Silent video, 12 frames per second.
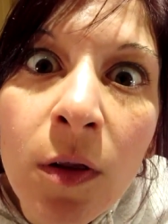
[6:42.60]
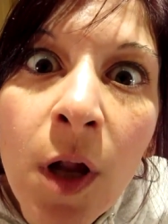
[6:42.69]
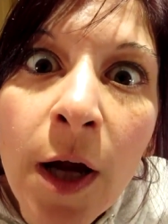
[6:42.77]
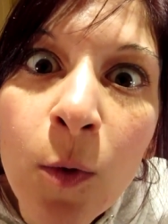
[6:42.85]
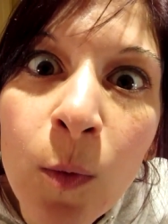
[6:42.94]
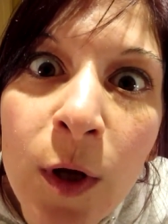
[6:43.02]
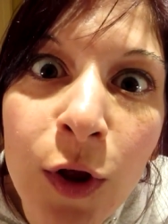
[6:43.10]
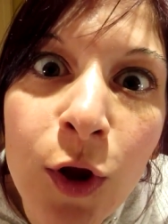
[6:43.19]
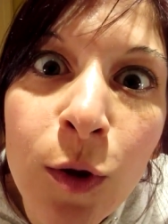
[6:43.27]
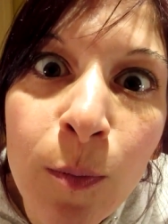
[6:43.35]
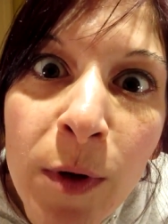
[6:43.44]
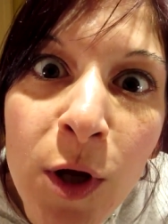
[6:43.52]
like
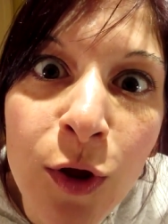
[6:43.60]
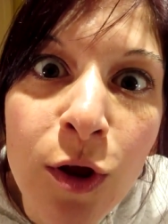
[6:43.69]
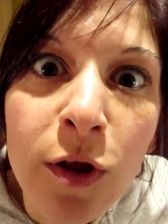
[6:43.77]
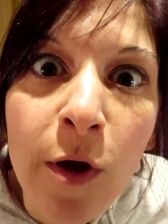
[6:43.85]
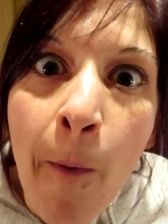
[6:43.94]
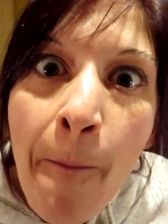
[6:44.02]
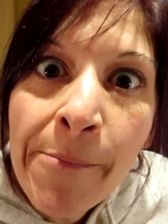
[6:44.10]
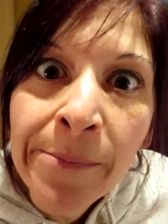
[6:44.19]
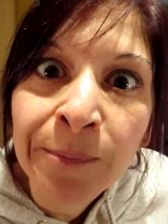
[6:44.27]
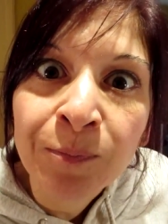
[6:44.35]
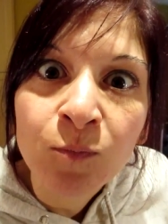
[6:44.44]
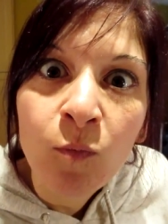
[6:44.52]
Reese's Pieces.
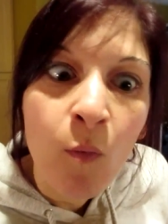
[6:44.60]
Yeah.